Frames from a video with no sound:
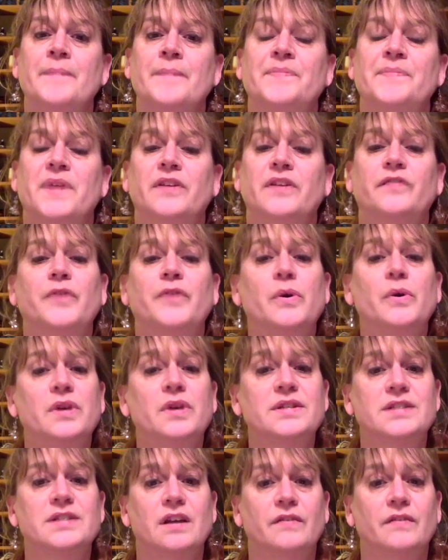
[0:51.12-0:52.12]
Now, the
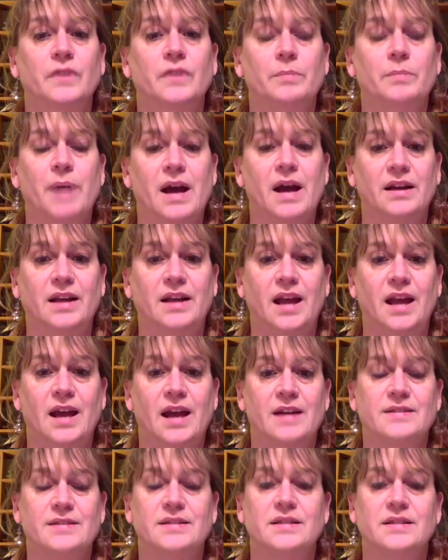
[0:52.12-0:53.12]
focus of your
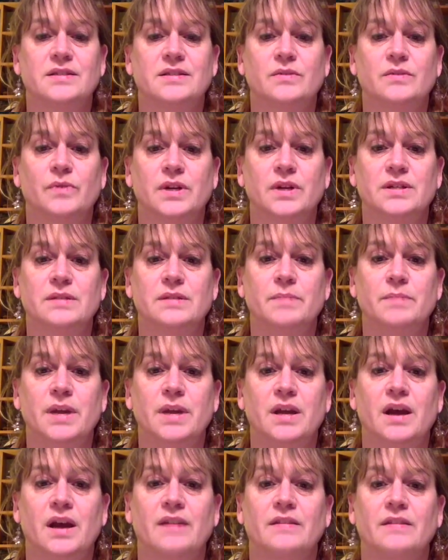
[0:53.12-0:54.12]
podcast is going to
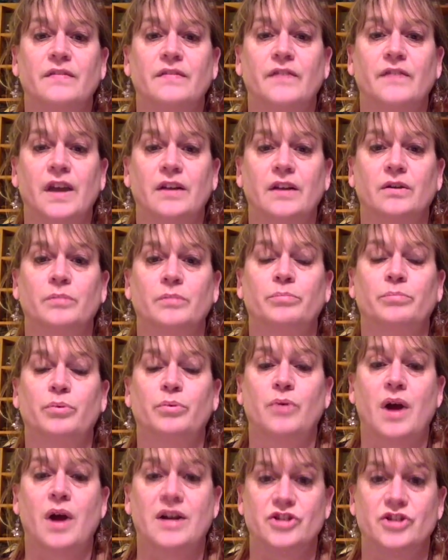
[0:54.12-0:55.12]
be on the final
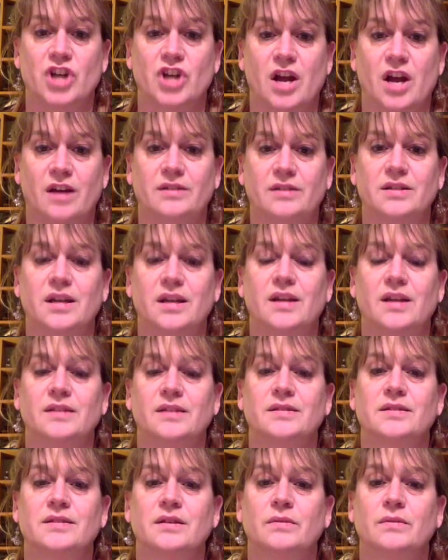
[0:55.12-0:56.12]
project,
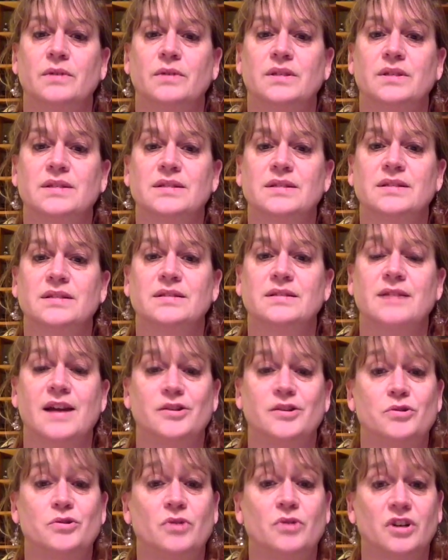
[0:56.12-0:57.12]
and so it's
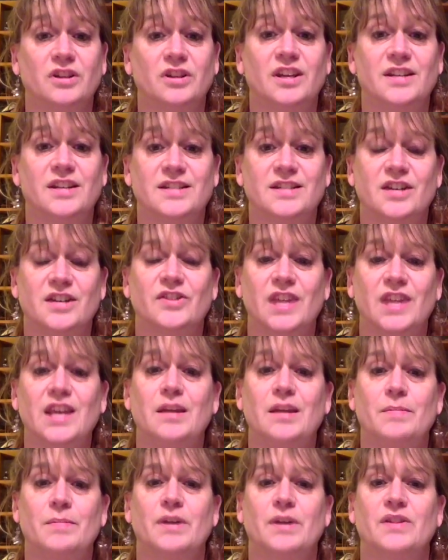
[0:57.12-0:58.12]
not too early to start
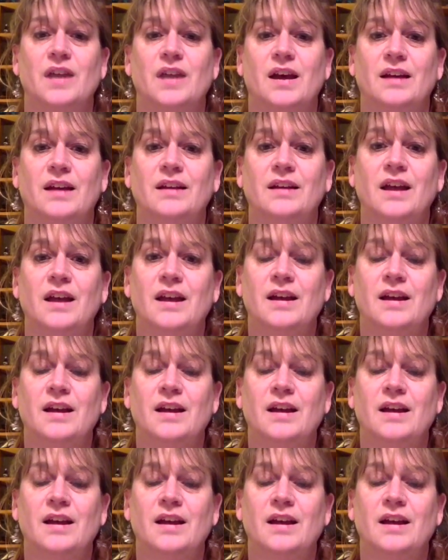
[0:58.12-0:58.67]
thinking about that.